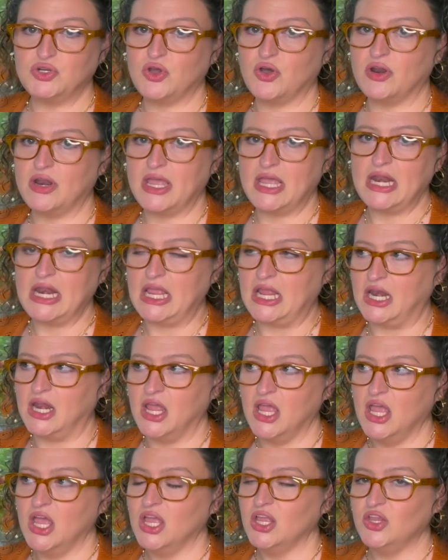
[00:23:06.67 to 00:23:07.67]
on it and
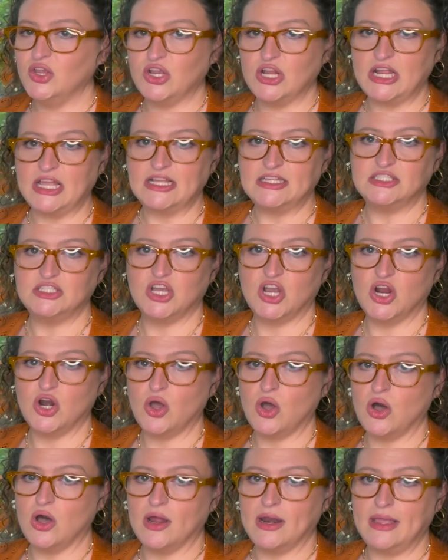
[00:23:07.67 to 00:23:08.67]
you're going to get dirt
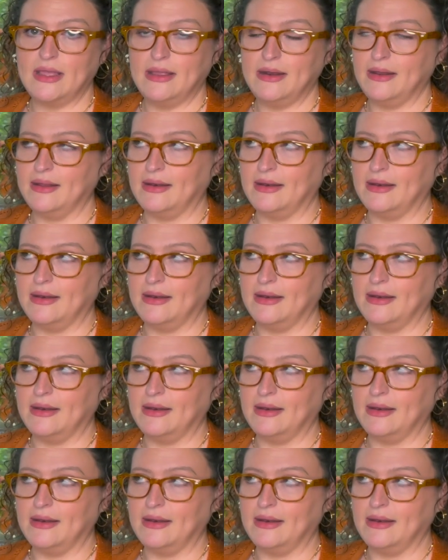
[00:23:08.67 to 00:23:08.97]
on it.